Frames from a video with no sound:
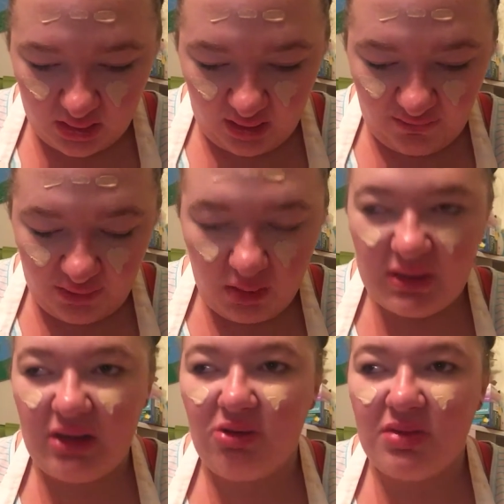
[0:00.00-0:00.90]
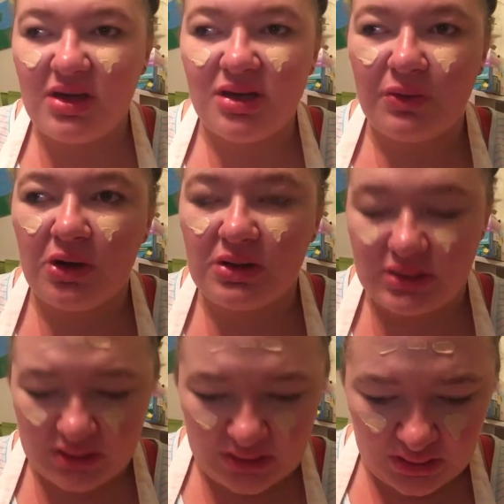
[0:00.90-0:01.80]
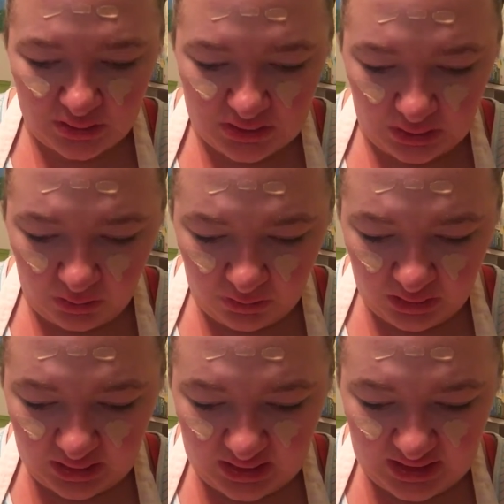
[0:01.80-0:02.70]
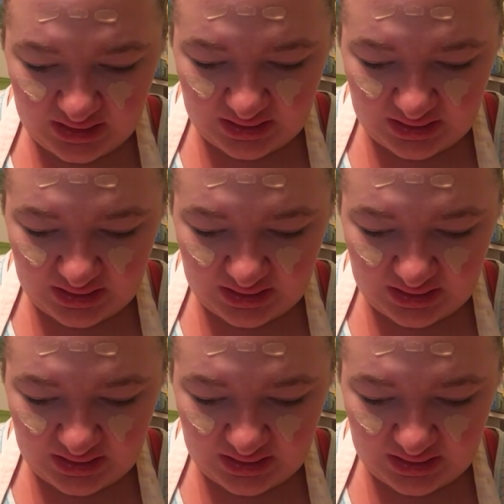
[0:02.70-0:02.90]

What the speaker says: If you're a beginner makeup artist, you don't really need